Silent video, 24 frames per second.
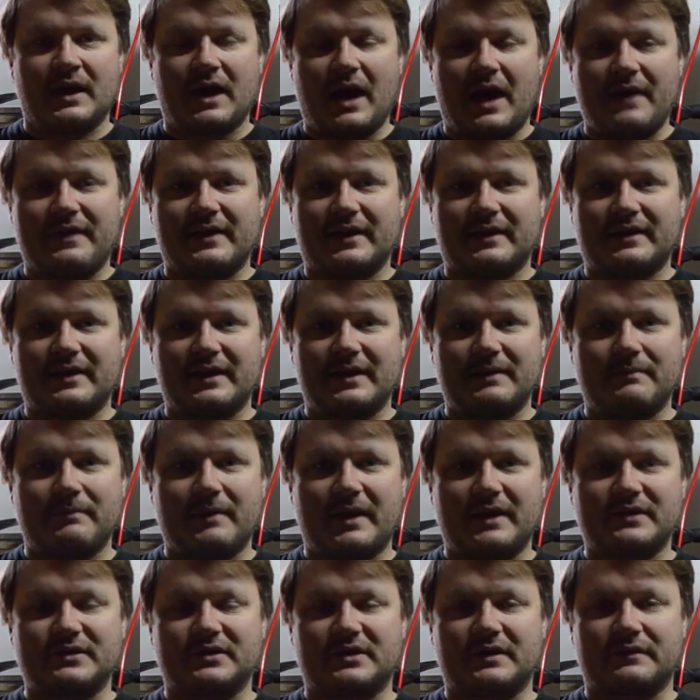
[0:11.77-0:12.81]
I think the
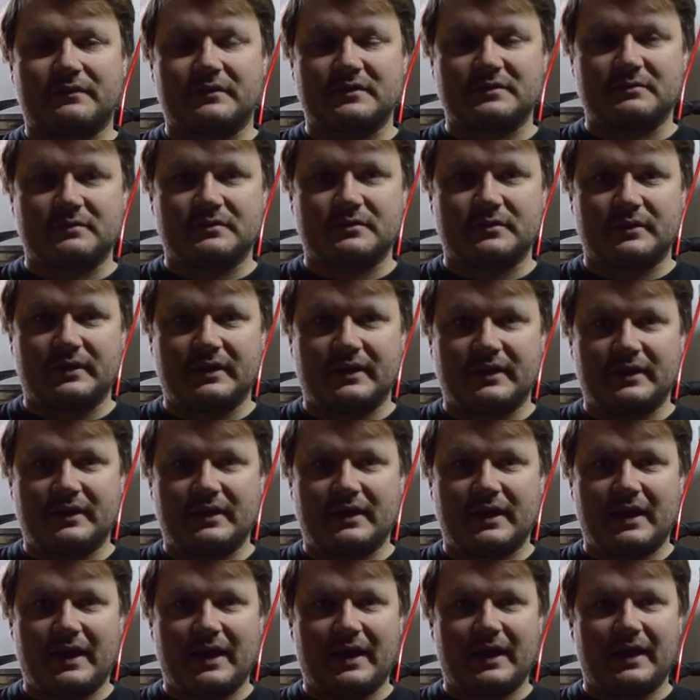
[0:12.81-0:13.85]
major difference between
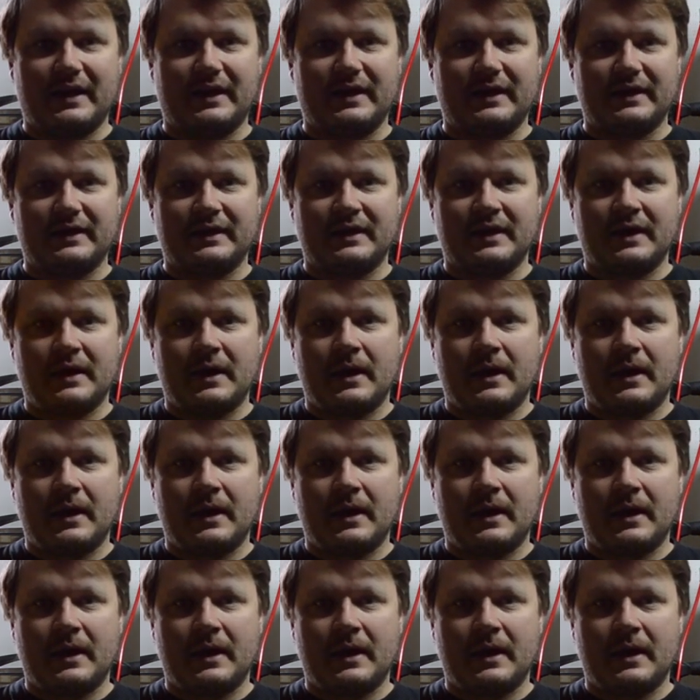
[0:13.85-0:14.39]
a